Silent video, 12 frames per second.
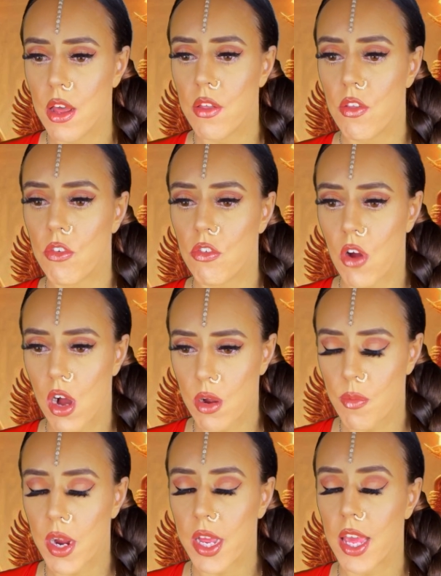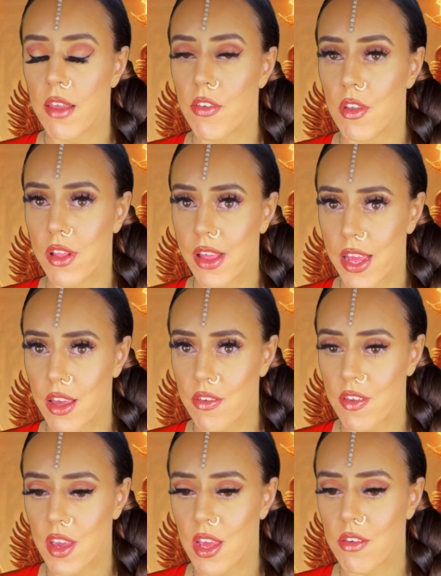the stock markets,
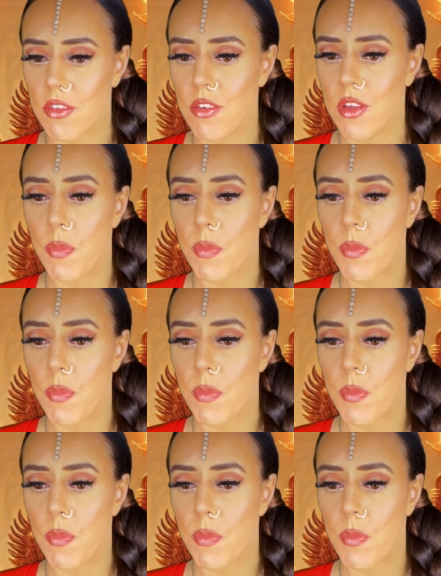legacies,